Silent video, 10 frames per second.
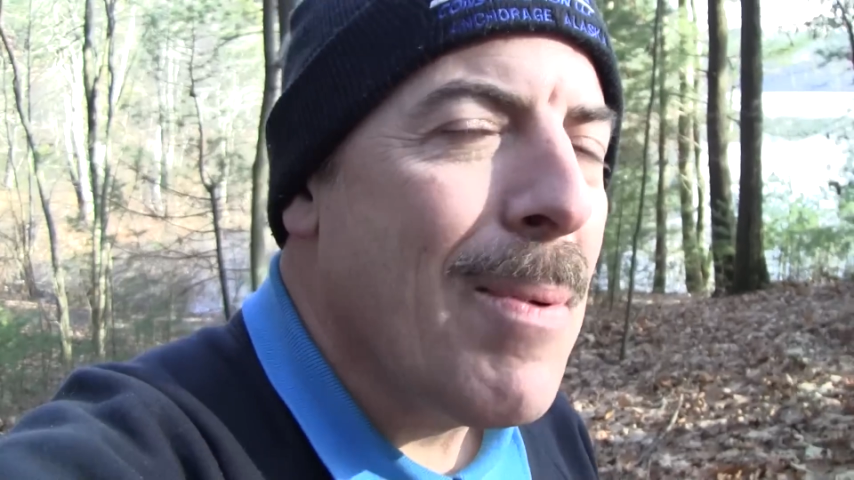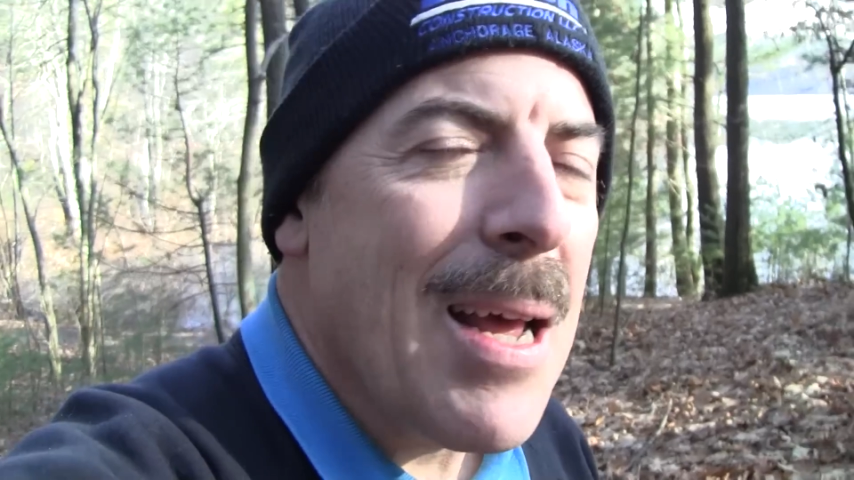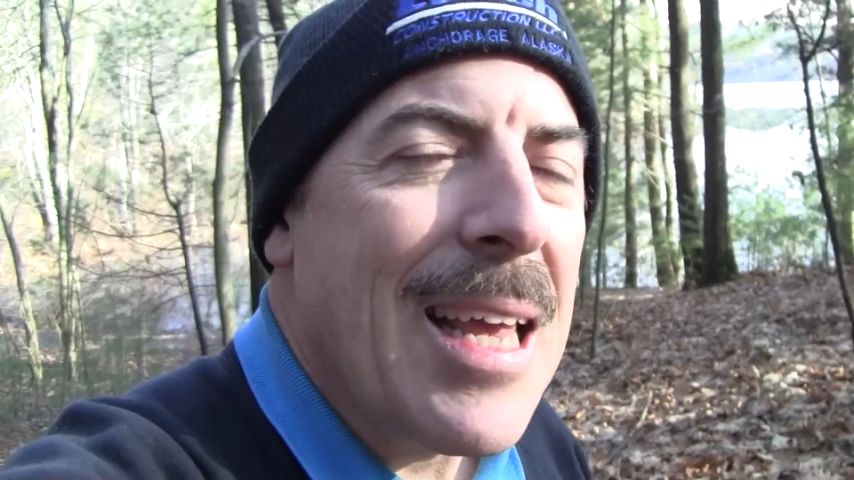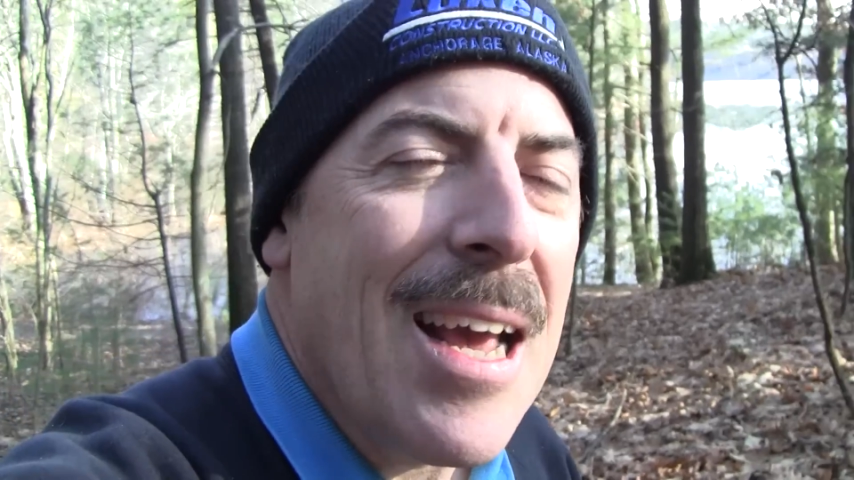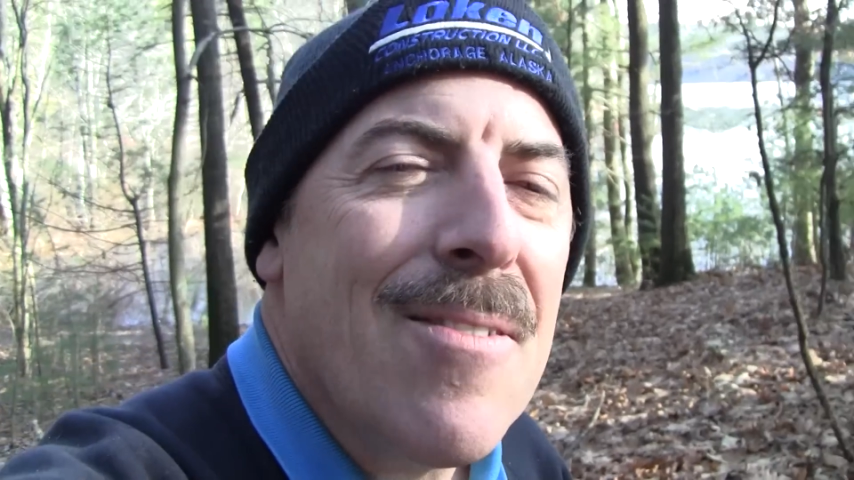but
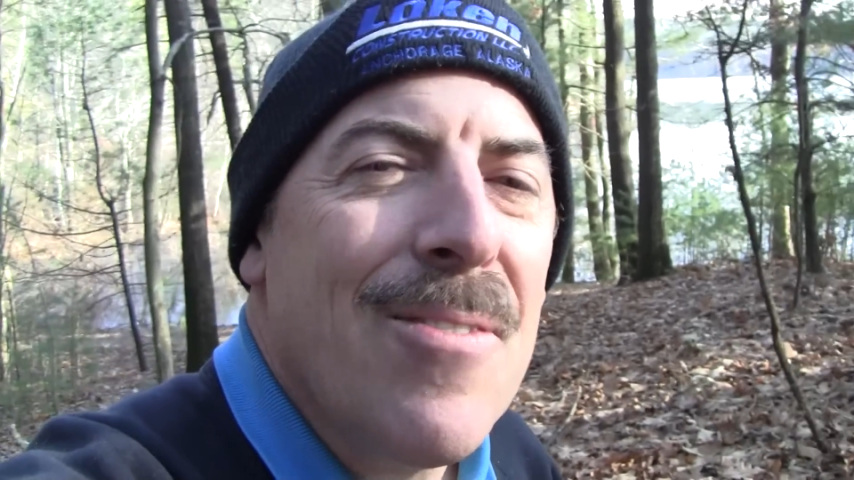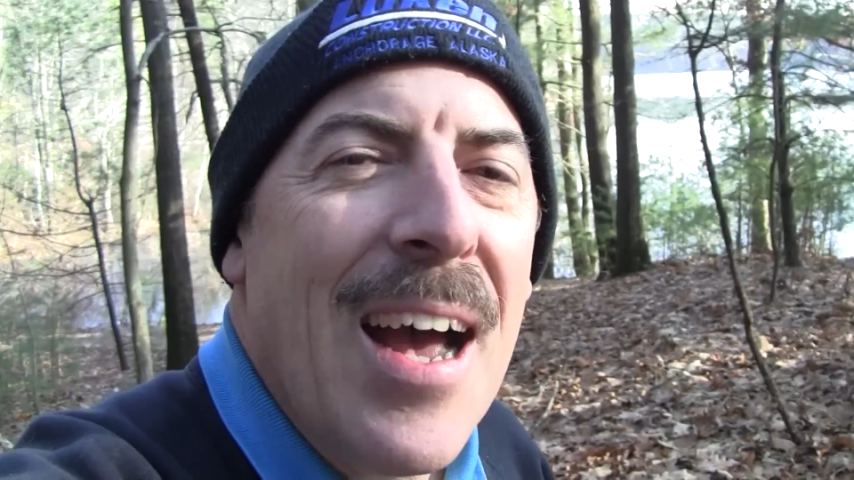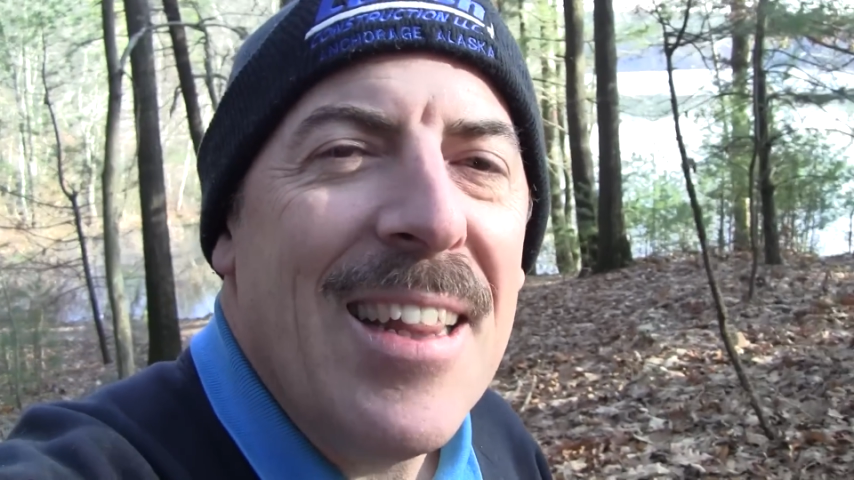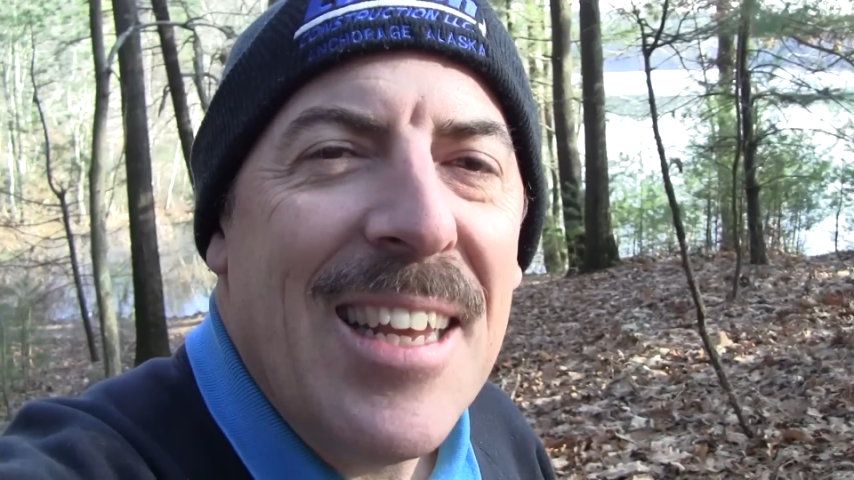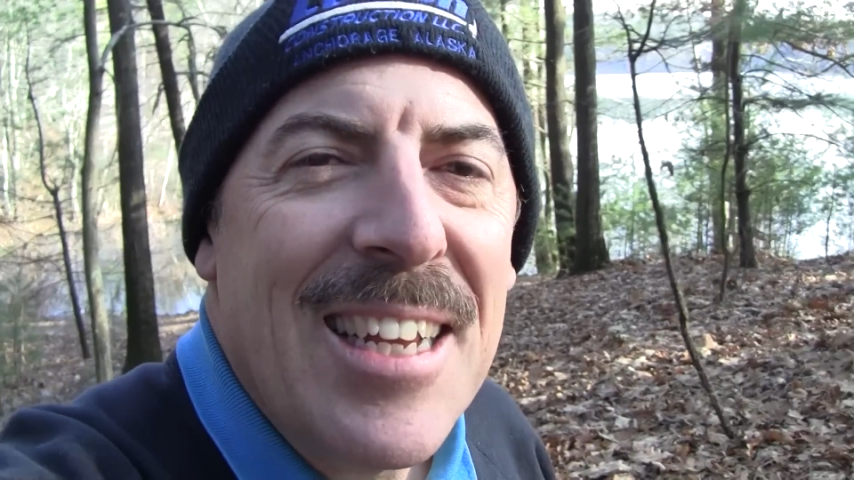I can't
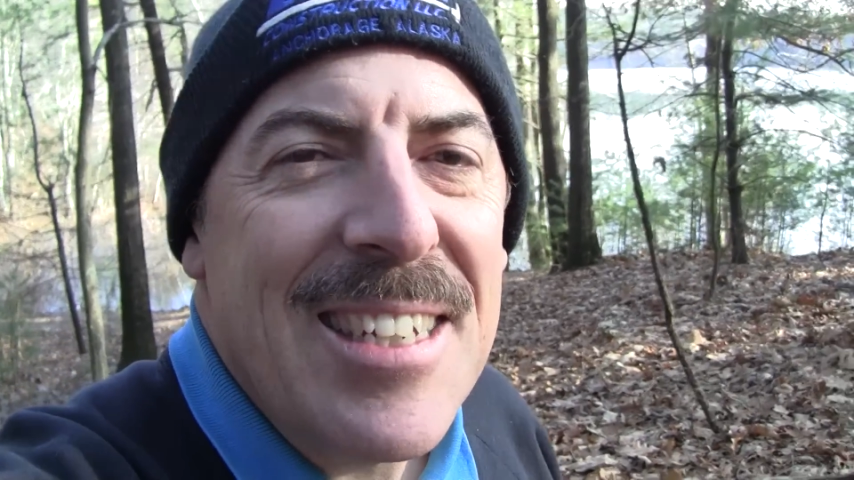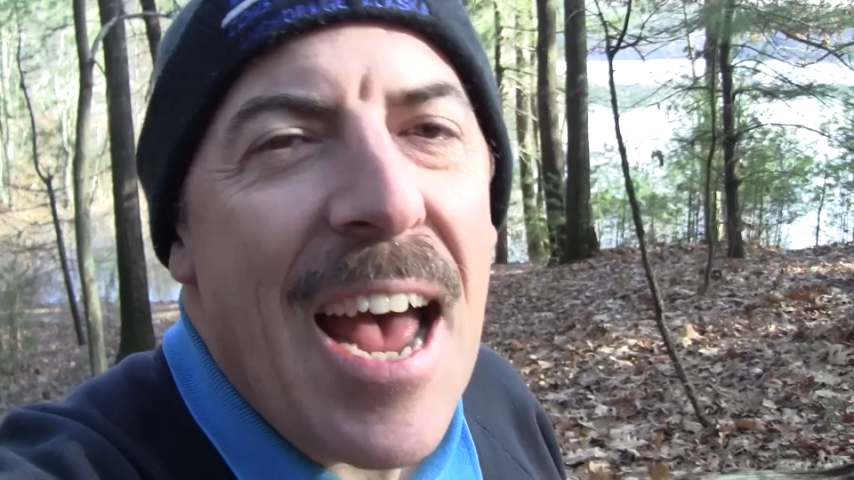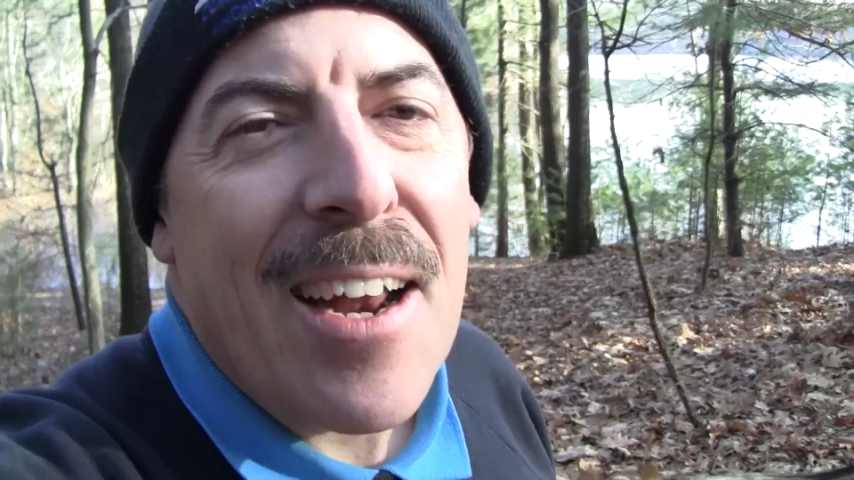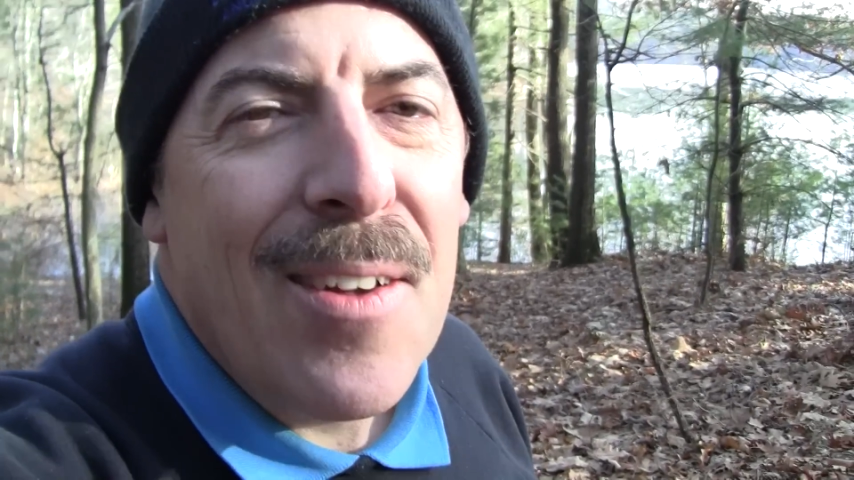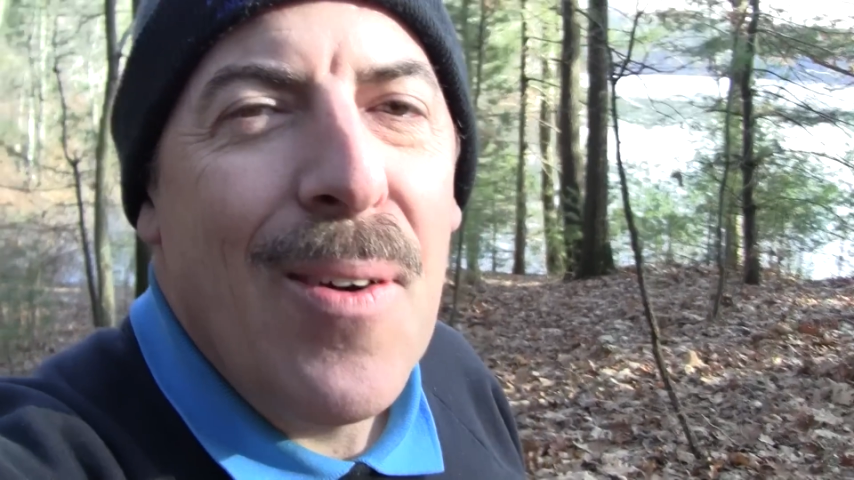find the exact